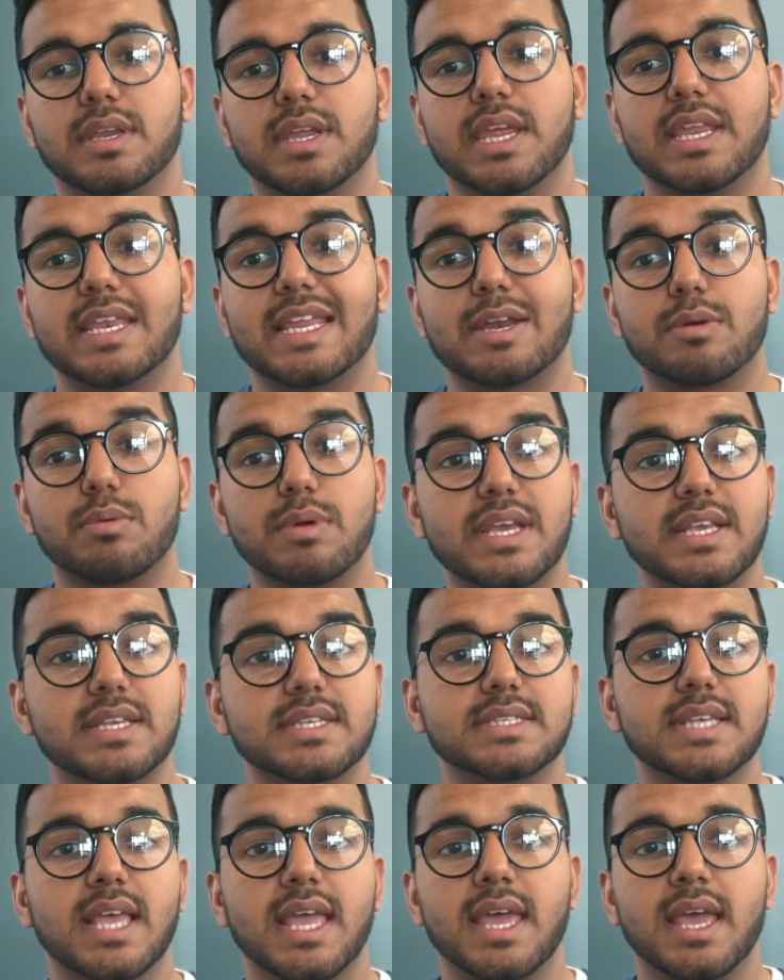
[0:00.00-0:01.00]

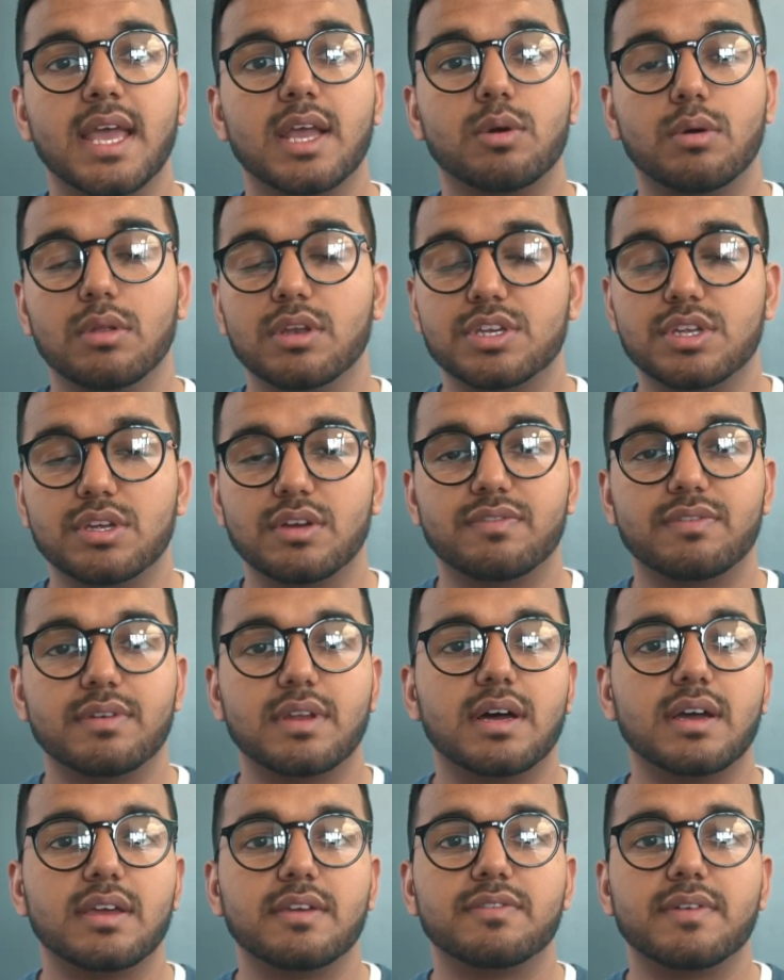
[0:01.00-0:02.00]
increase quality of
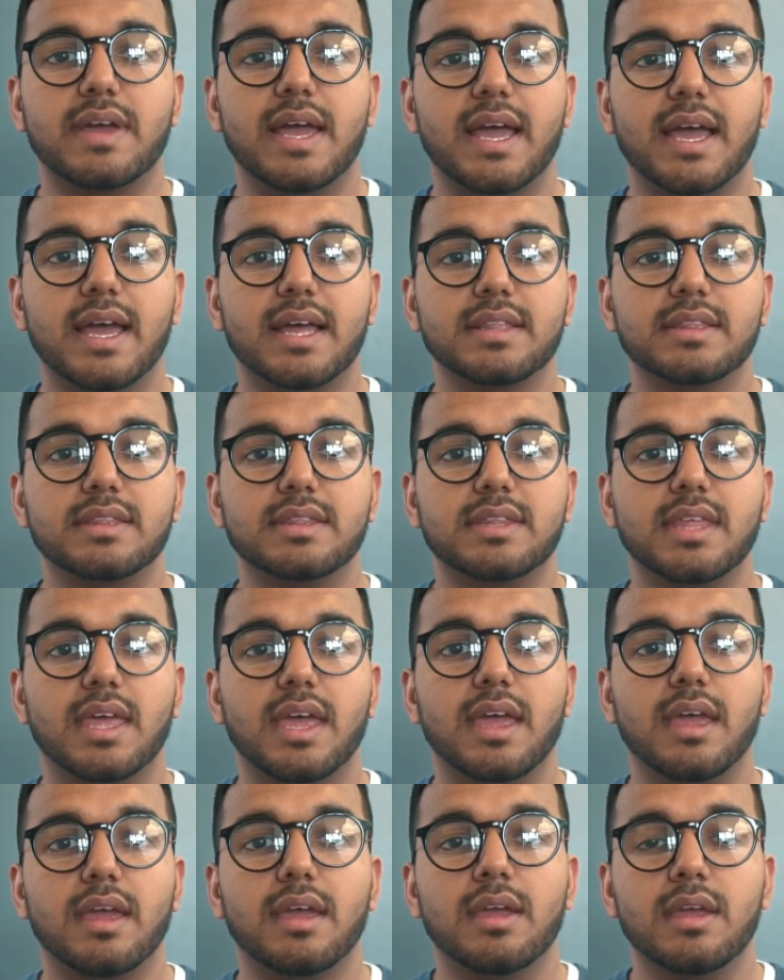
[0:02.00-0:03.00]
life
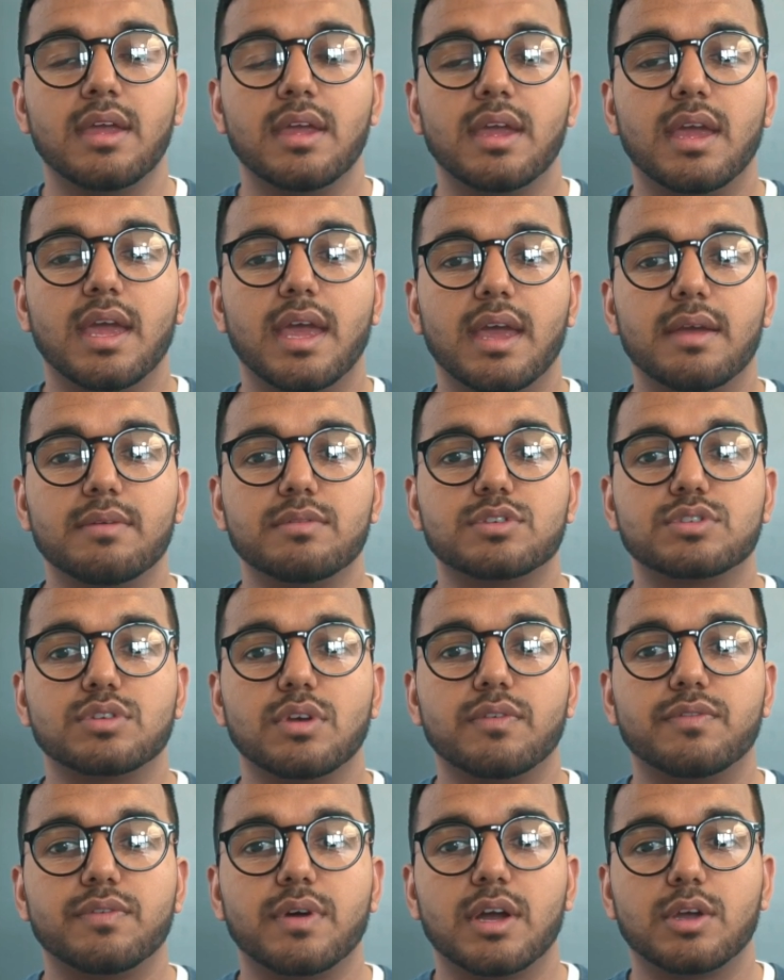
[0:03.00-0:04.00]
and
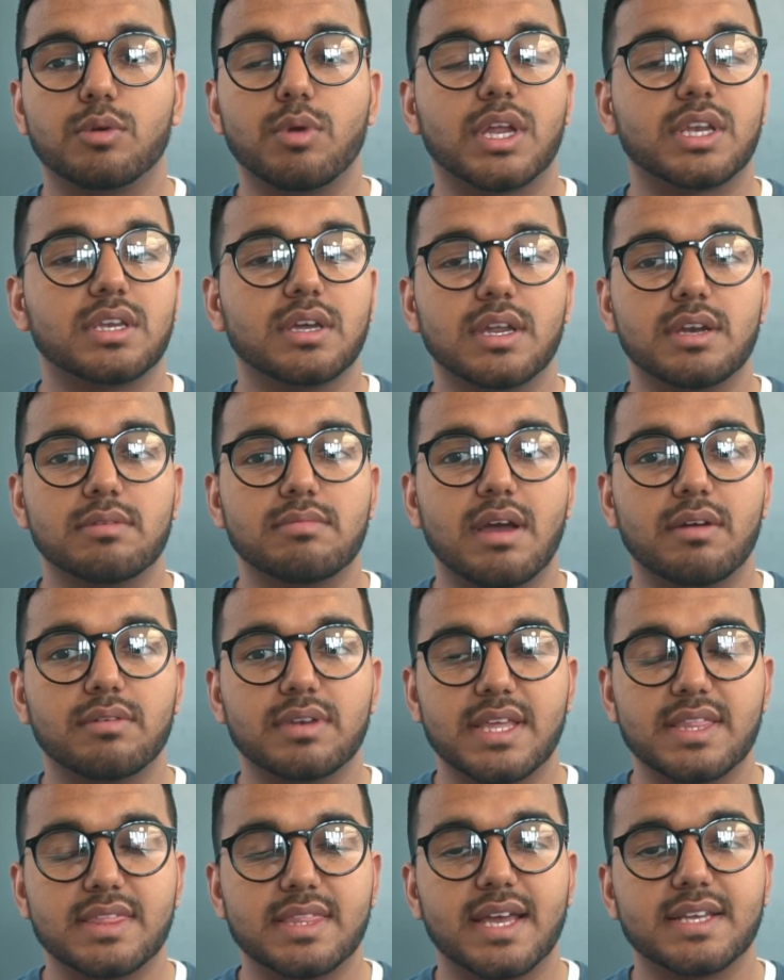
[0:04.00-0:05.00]
sort of a quick
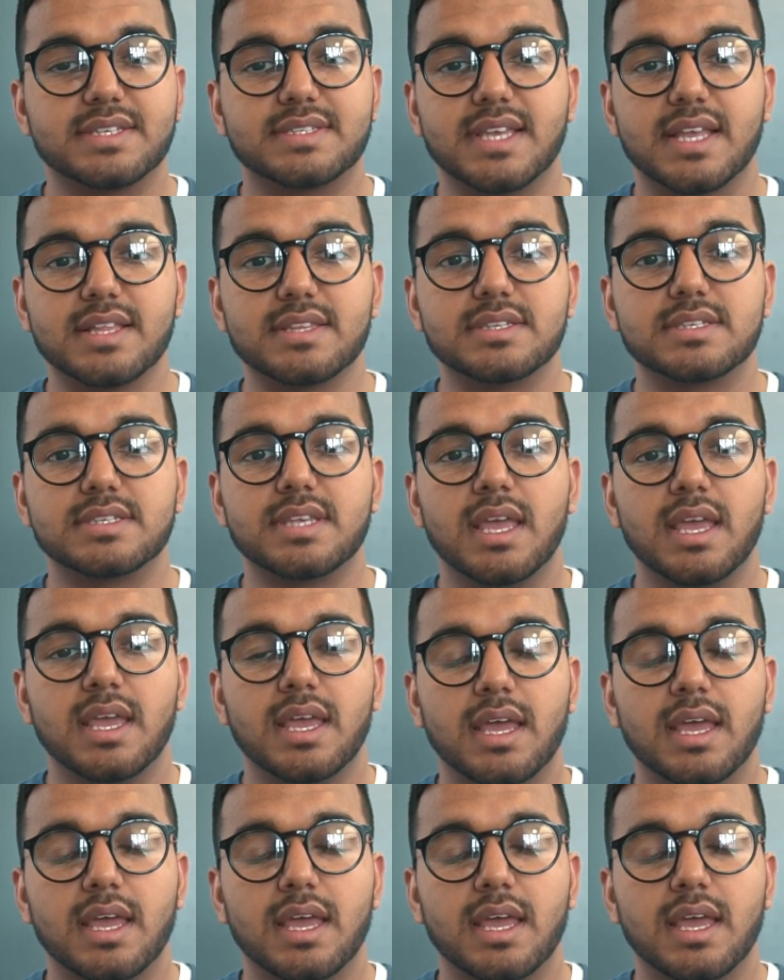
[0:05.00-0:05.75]
turnaround in that sense.